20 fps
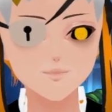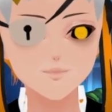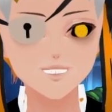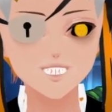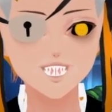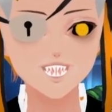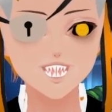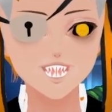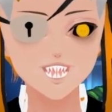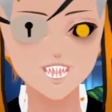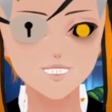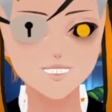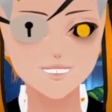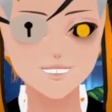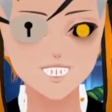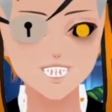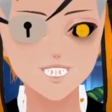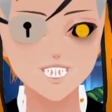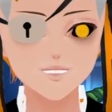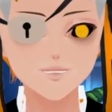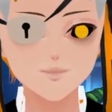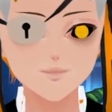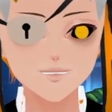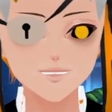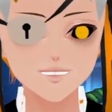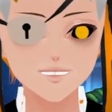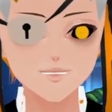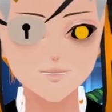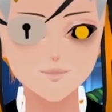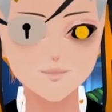Uh,
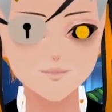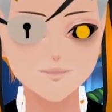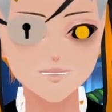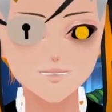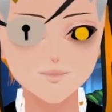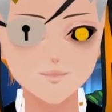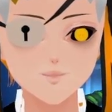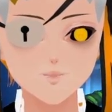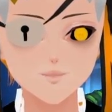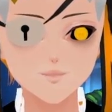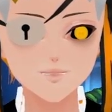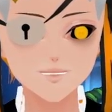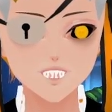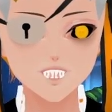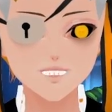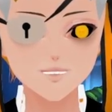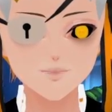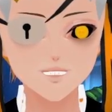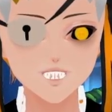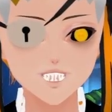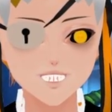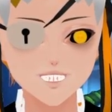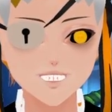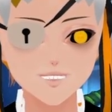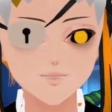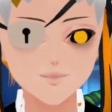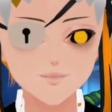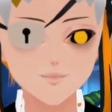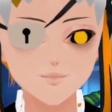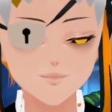that is a little bit of a
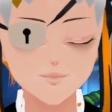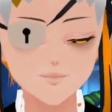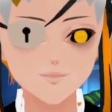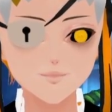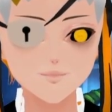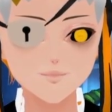pain.